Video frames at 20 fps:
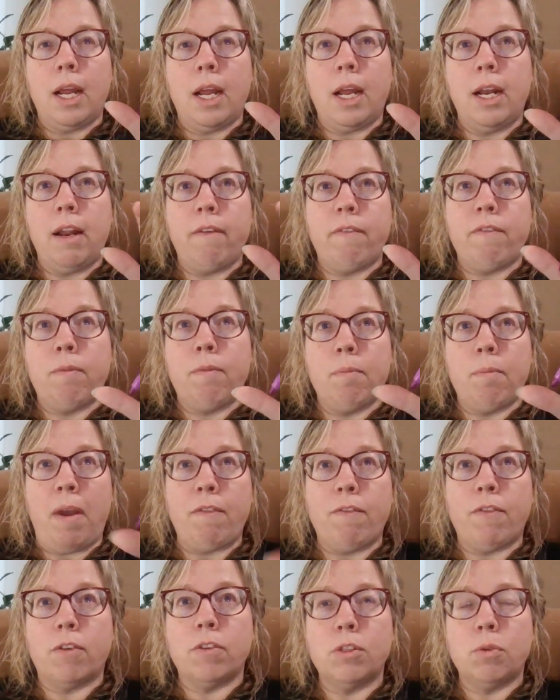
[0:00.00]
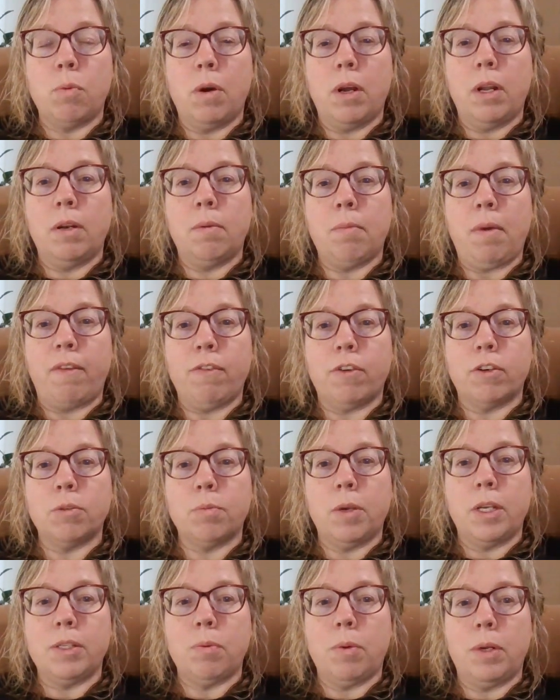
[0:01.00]
And if my first
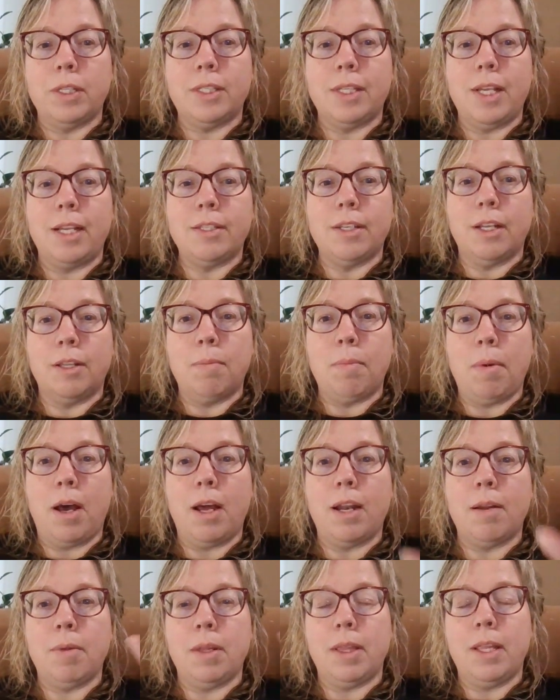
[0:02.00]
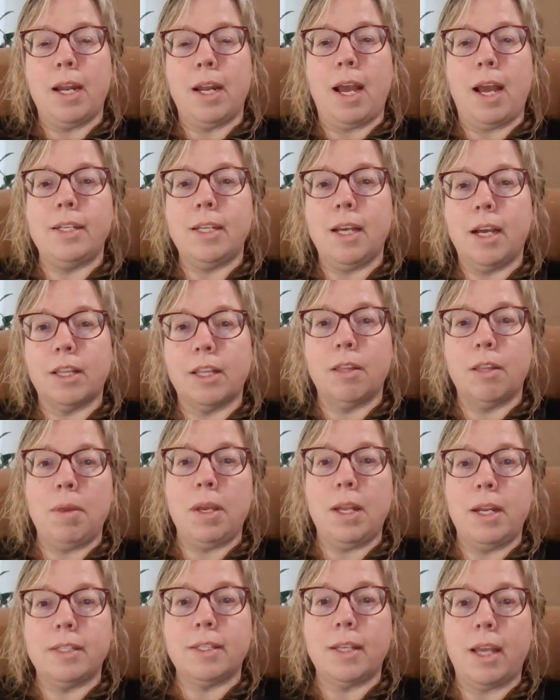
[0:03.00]
place one stays on the bottom and then I tuck
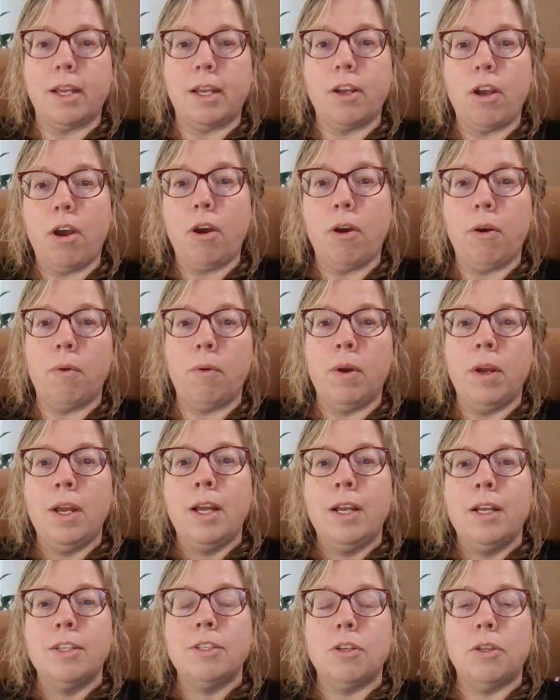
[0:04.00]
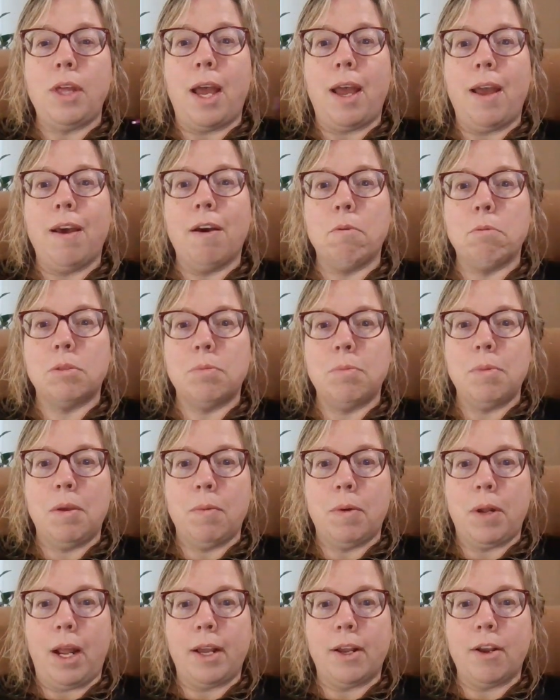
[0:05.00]
them in as I go. So that helps
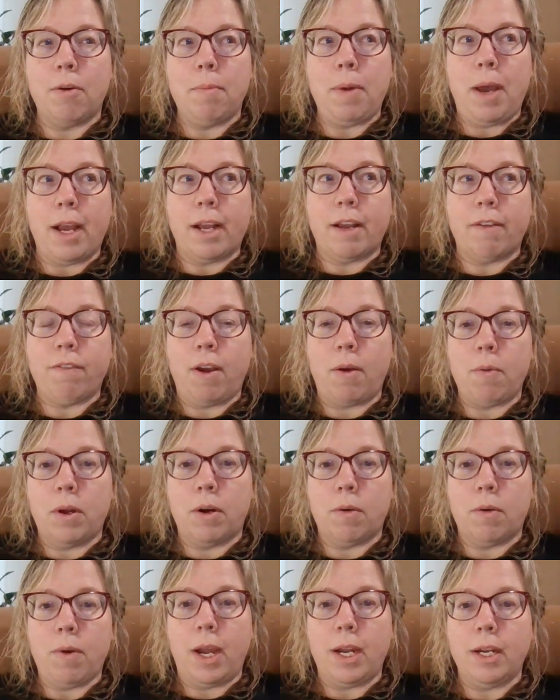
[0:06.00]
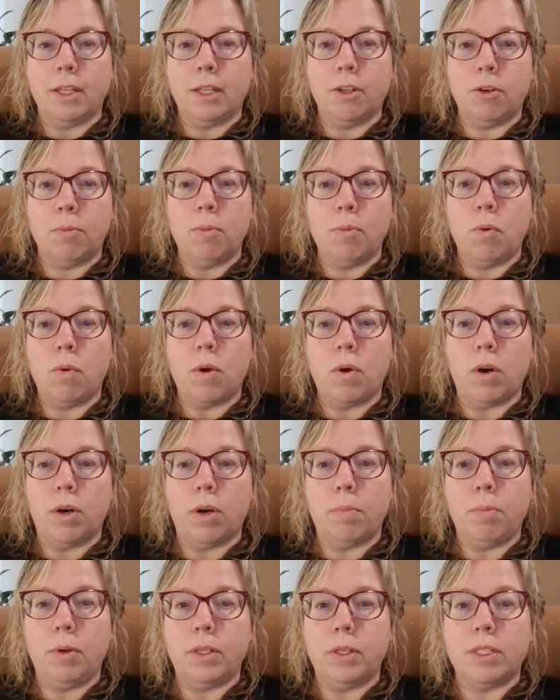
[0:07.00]
me when I go back, if I want to write a little
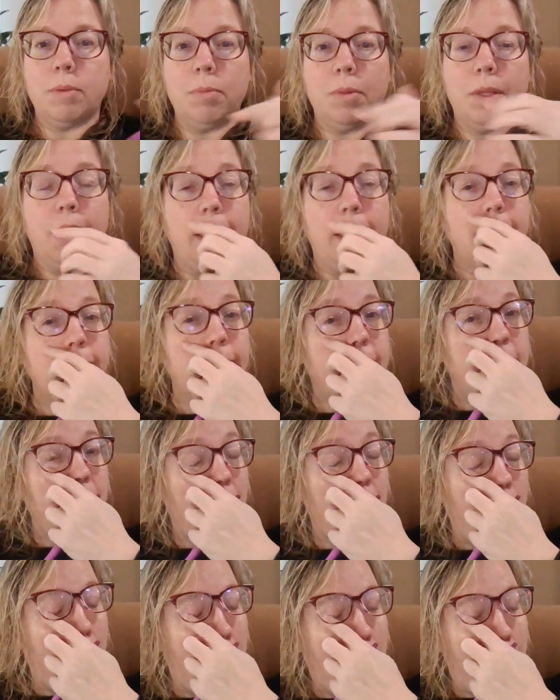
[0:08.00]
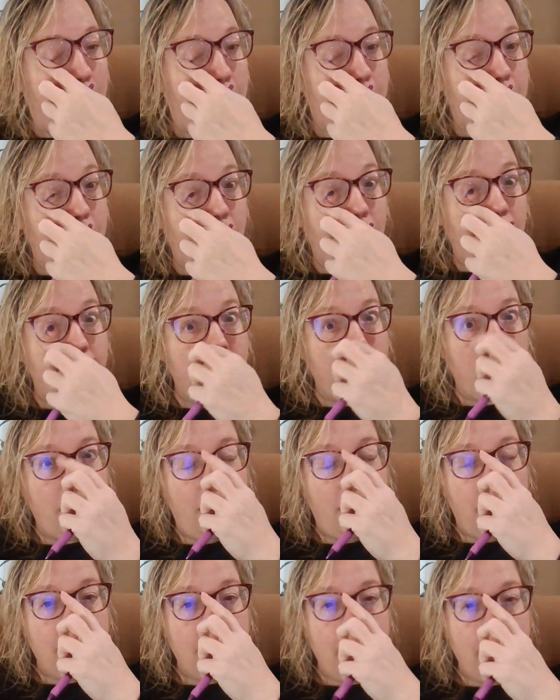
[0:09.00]
more or put some things on
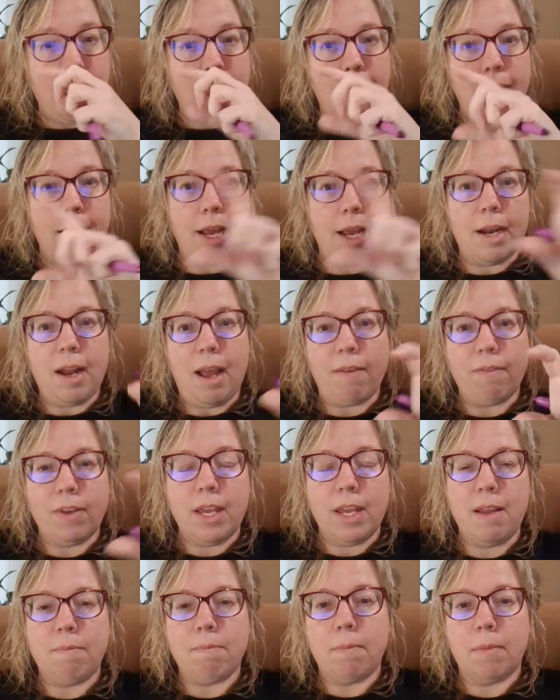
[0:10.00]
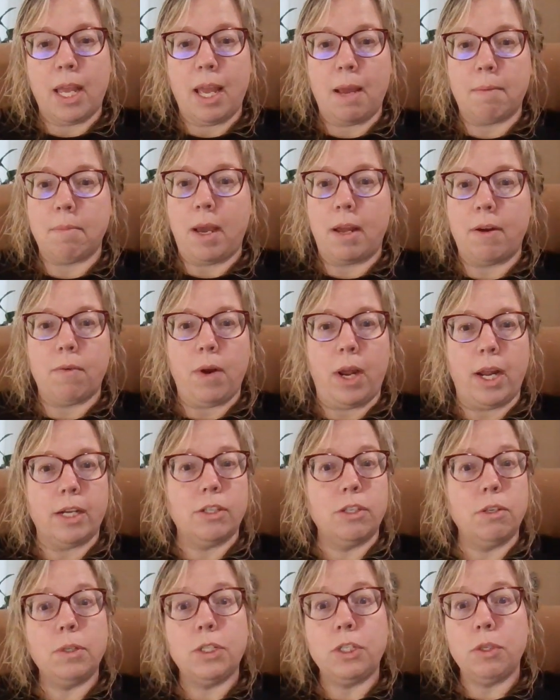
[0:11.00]
there, I can, and I keep kept mine
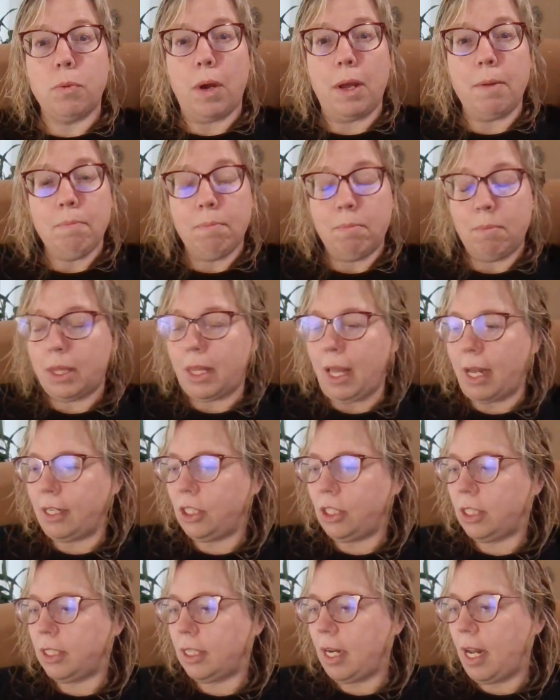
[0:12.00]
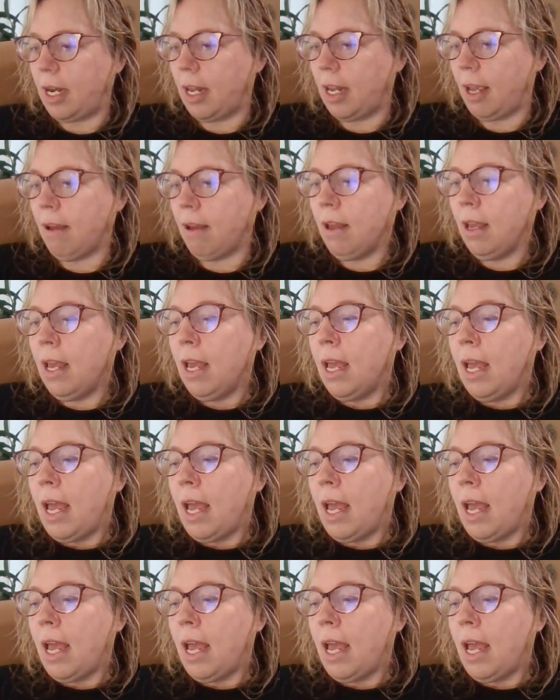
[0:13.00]
ranked. Do what you want, but that's just an idea.